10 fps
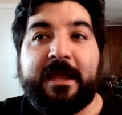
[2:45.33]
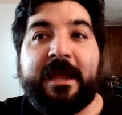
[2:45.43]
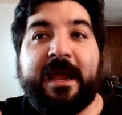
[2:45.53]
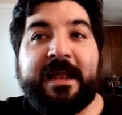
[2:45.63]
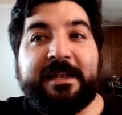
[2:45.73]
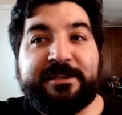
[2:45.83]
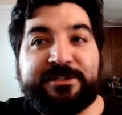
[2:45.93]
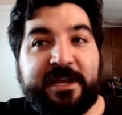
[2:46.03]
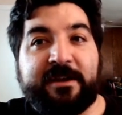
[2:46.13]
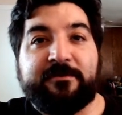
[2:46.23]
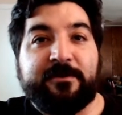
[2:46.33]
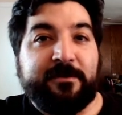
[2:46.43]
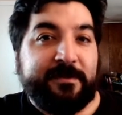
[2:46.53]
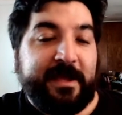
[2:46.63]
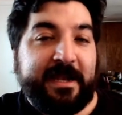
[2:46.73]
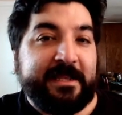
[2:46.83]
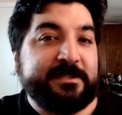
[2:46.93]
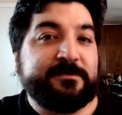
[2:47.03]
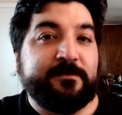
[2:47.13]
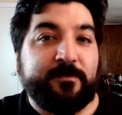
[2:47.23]
And in general, that
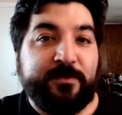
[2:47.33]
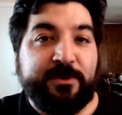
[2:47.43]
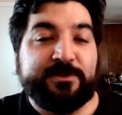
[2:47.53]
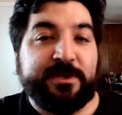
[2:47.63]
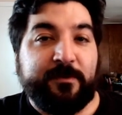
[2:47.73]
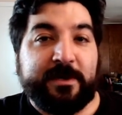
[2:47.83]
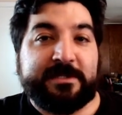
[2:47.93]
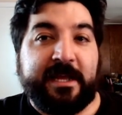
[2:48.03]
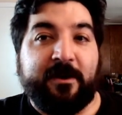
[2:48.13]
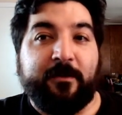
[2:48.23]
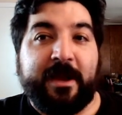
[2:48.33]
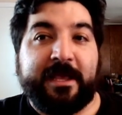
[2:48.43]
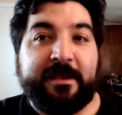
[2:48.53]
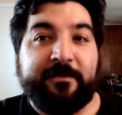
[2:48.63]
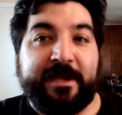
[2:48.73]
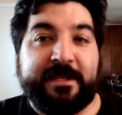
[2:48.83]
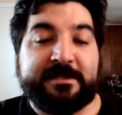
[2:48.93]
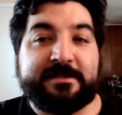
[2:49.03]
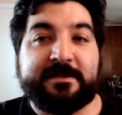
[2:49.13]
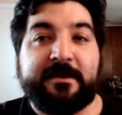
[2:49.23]
is usually what tail wagging
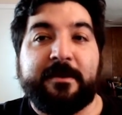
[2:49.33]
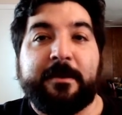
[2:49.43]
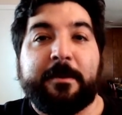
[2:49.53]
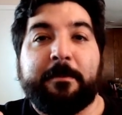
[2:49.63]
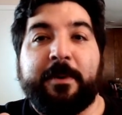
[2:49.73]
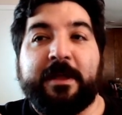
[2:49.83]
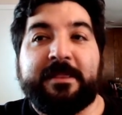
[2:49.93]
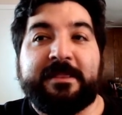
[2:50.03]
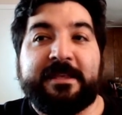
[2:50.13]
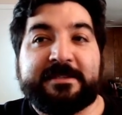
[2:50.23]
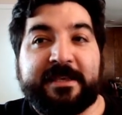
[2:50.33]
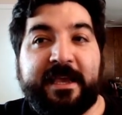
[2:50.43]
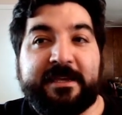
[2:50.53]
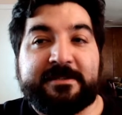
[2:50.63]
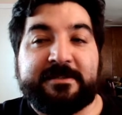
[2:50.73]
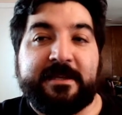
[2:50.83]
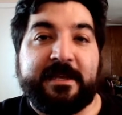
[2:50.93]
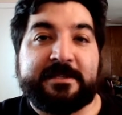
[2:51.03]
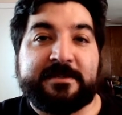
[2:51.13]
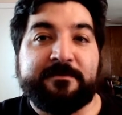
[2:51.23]
means. But in this case,
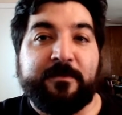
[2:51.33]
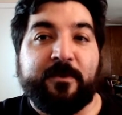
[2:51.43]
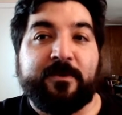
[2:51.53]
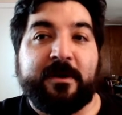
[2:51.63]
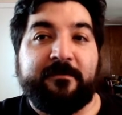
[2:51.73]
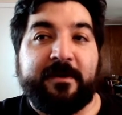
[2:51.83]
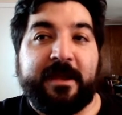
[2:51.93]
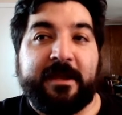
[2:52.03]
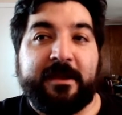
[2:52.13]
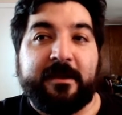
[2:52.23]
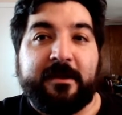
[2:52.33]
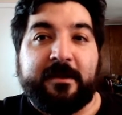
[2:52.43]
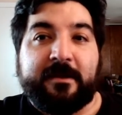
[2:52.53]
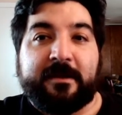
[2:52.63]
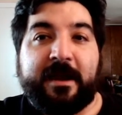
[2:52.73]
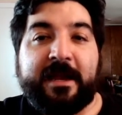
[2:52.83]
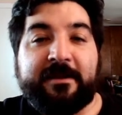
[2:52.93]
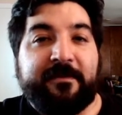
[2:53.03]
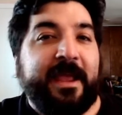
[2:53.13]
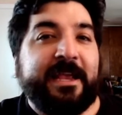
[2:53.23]
it's more of a kind
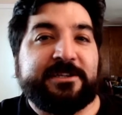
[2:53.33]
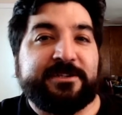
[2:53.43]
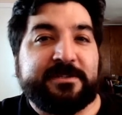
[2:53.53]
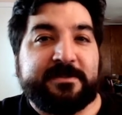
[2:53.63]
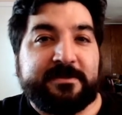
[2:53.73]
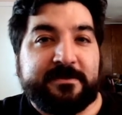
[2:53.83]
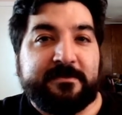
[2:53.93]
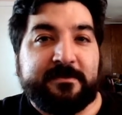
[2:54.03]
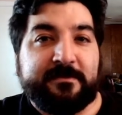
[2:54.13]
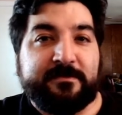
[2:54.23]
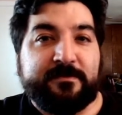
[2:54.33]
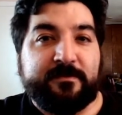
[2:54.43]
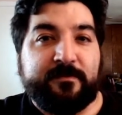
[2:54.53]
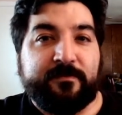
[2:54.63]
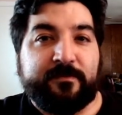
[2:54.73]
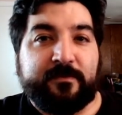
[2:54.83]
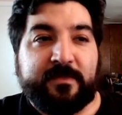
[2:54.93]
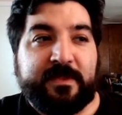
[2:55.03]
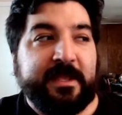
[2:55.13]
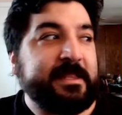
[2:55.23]
of anxious
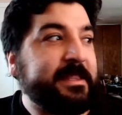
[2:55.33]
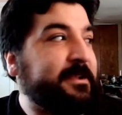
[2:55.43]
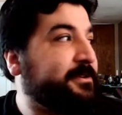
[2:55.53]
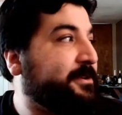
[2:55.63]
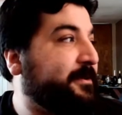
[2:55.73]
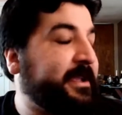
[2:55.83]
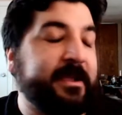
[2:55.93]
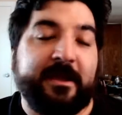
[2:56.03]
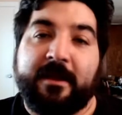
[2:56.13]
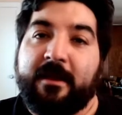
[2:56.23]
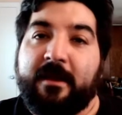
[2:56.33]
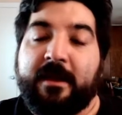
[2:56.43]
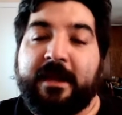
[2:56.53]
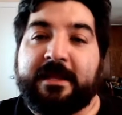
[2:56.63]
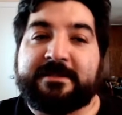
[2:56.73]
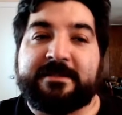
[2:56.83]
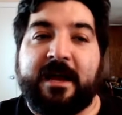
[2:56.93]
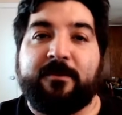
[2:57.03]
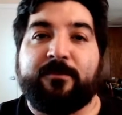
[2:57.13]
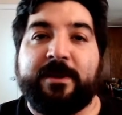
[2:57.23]
thing that they're doing. It's
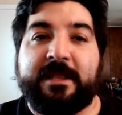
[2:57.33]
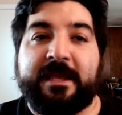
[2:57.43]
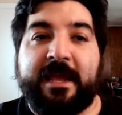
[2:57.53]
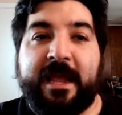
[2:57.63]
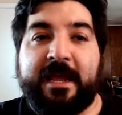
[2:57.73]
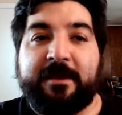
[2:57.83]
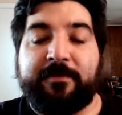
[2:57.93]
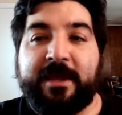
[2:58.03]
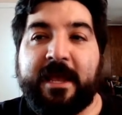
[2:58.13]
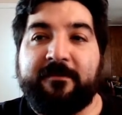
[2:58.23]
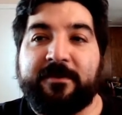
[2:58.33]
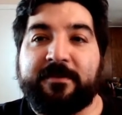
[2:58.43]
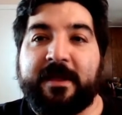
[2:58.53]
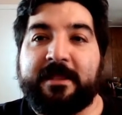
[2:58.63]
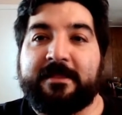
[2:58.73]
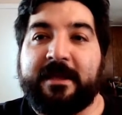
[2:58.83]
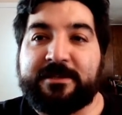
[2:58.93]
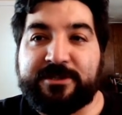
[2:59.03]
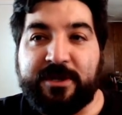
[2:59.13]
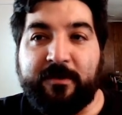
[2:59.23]
not really a behavior
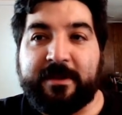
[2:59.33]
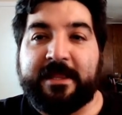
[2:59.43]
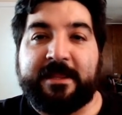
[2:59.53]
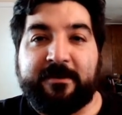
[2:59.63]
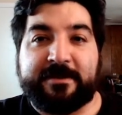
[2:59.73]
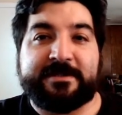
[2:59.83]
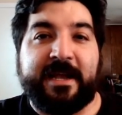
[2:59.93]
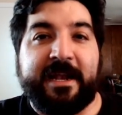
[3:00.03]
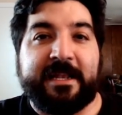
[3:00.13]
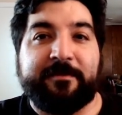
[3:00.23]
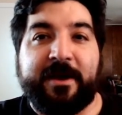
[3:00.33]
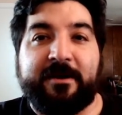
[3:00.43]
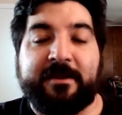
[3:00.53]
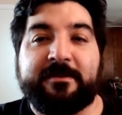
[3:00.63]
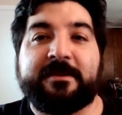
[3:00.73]
that's showing that they're excited about it.